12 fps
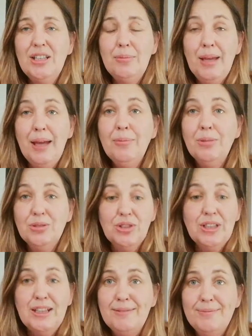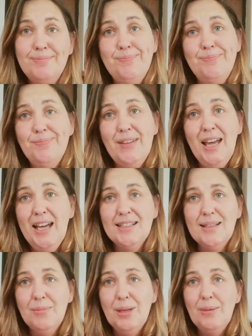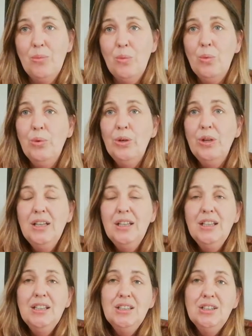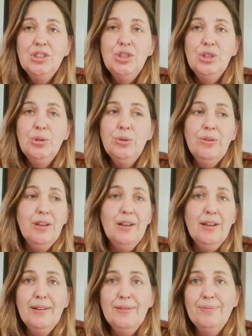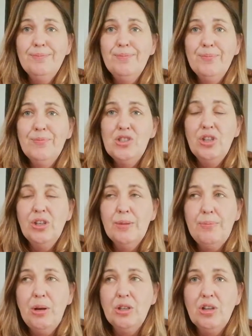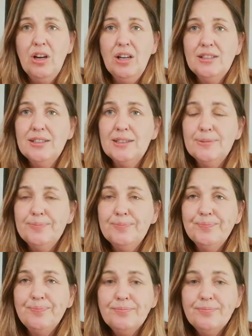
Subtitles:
actually be able to add something more to the podcast.